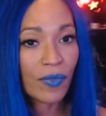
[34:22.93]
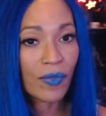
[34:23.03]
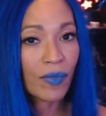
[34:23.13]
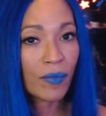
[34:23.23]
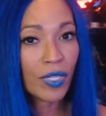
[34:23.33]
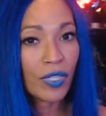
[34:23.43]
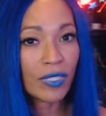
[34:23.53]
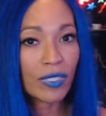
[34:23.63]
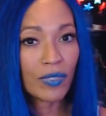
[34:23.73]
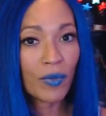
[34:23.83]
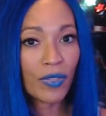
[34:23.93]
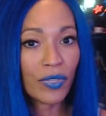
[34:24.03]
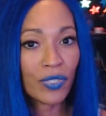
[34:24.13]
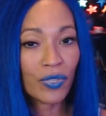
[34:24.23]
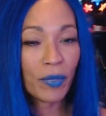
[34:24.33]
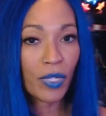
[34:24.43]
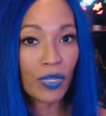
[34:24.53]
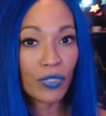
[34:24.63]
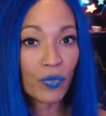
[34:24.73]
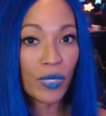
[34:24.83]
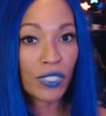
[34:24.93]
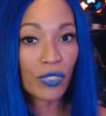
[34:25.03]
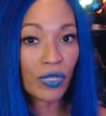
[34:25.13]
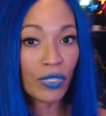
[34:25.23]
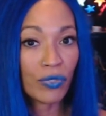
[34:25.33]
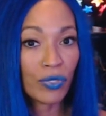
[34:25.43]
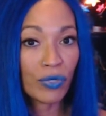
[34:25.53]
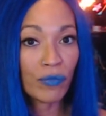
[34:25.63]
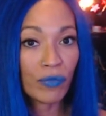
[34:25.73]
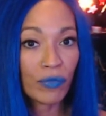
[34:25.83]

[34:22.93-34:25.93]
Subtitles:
I'm curious as to whether he's streaming on Twitch or YouTube.